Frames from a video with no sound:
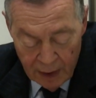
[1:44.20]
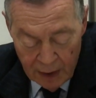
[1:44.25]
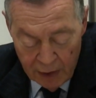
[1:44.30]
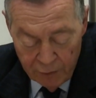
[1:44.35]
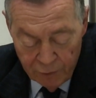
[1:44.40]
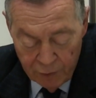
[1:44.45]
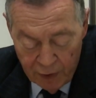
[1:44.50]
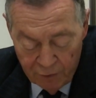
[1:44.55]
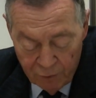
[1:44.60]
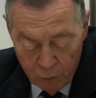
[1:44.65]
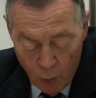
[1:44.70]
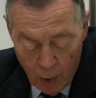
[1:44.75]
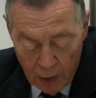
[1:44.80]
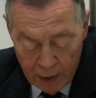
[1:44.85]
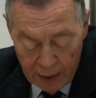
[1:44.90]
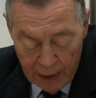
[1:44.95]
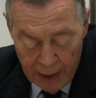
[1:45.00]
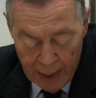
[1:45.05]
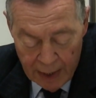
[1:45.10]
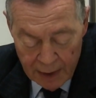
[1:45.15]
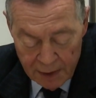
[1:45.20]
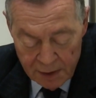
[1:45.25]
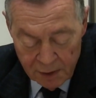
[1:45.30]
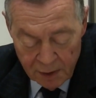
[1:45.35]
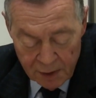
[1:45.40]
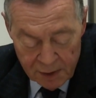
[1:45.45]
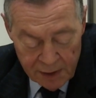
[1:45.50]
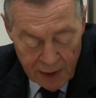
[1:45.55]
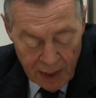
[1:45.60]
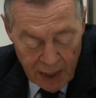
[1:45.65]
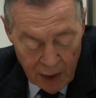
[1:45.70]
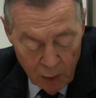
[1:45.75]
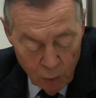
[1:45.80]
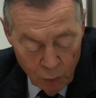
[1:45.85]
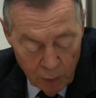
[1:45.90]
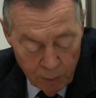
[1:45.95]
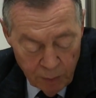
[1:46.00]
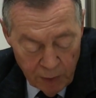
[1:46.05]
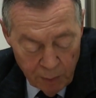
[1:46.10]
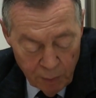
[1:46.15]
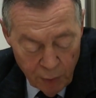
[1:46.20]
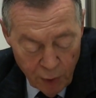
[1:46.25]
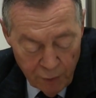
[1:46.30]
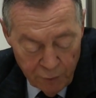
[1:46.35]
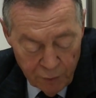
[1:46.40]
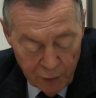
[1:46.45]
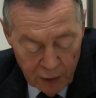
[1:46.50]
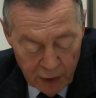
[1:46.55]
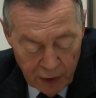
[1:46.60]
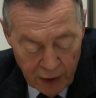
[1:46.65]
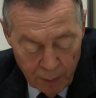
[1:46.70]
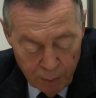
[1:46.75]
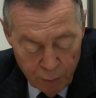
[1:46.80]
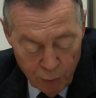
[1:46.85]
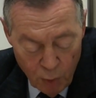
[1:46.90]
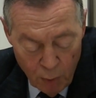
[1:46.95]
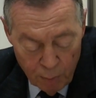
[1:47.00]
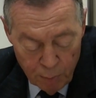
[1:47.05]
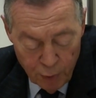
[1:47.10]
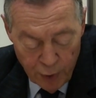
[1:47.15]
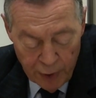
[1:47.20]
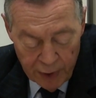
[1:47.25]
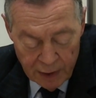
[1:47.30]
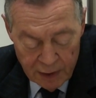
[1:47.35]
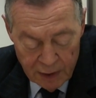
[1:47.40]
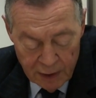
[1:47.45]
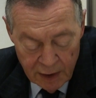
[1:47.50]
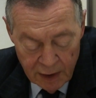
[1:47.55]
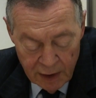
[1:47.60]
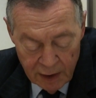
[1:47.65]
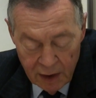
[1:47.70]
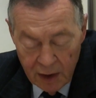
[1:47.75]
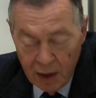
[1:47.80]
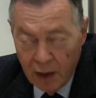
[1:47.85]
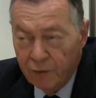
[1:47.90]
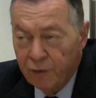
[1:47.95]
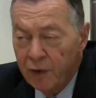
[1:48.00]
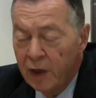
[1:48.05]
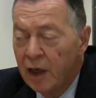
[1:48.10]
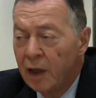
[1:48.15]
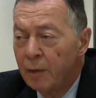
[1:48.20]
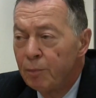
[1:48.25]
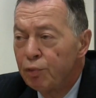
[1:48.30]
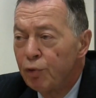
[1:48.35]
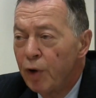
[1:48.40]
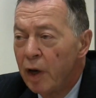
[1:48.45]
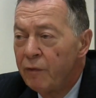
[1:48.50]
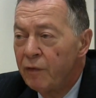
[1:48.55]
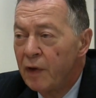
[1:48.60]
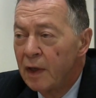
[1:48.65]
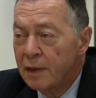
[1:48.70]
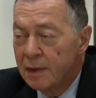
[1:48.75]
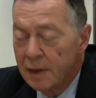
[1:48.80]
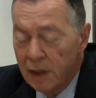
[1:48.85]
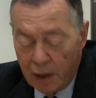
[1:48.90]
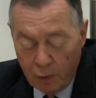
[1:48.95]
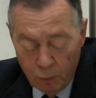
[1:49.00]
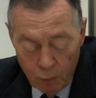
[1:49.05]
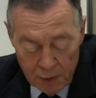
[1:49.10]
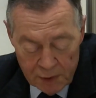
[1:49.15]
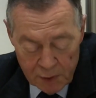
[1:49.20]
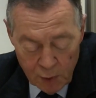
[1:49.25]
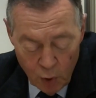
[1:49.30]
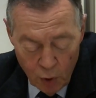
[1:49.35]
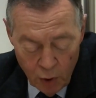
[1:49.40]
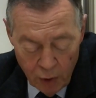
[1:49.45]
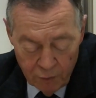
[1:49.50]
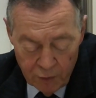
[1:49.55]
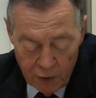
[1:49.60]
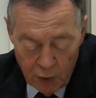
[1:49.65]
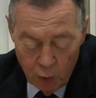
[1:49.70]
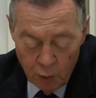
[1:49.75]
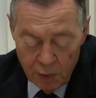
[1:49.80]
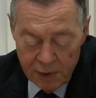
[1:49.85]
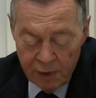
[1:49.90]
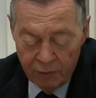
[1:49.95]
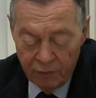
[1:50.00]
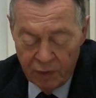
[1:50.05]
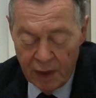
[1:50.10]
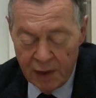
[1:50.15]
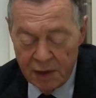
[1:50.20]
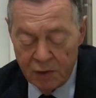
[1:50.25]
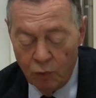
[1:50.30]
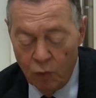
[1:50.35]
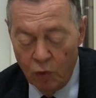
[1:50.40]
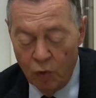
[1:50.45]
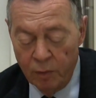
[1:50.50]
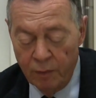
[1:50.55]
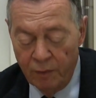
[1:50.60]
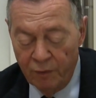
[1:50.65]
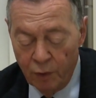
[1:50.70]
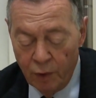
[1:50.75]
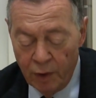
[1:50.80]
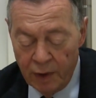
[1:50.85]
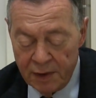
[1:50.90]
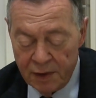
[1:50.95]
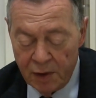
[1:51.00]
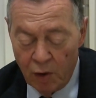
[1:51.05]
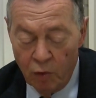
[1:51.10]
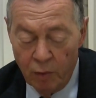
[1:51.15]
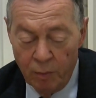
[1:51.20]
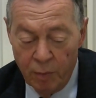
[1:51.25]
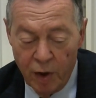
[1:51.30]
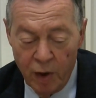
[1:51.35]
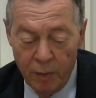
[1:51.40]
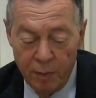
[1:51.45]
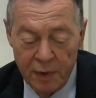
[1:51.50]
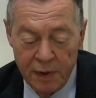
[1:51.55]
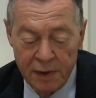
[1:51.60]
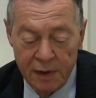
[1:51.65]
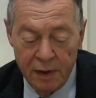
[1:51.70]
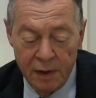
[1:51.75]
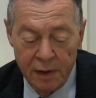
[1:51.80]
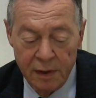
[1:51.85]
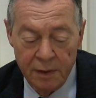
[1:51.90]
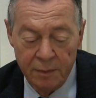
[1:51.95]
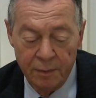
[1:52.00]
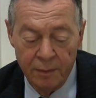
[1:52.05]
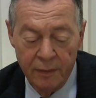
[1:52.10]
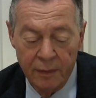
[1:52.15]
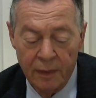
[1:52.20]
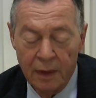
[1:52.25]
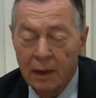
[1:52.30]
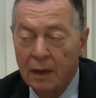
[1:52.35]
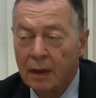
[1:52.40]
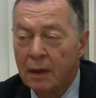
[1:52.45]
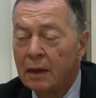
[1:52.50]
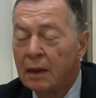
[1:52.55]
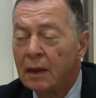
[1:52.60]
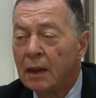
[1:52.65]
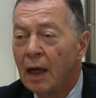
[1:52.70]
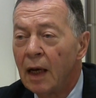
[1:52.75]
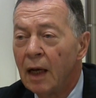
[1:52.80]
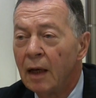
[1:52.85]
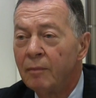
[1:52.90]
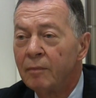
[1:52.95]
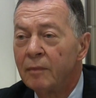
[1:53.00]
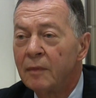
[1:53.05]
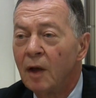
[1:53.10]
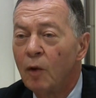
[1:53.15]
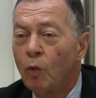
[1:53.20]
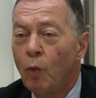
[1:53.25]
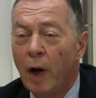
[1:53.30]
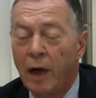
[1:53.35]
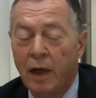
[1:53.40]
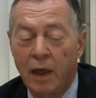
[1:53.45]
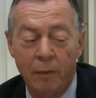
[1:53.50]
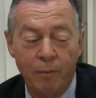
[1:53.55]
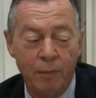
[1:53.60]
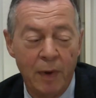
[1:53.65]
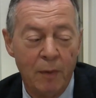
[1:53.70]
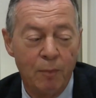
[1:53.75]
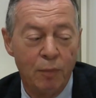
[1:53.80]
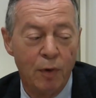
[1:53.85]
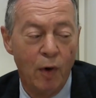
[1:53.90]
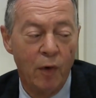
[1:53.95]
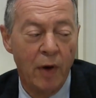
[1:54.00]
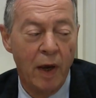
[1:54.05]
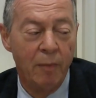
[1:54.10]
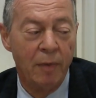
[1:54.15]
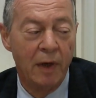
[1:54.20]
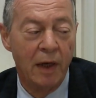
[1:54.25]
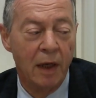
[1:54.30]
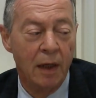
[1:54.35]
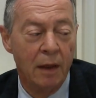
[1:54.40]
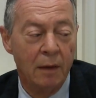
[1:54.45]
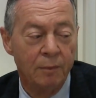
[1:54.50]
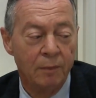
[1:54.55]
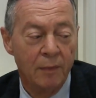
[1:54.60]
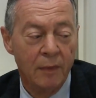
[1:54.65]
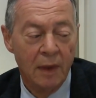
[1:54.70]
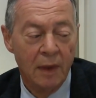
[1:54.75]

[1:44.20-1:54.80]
even if what he has to say would be perfectly appropriate if he had previously reserved use of this room for his own purposes. Um, one could be prohibited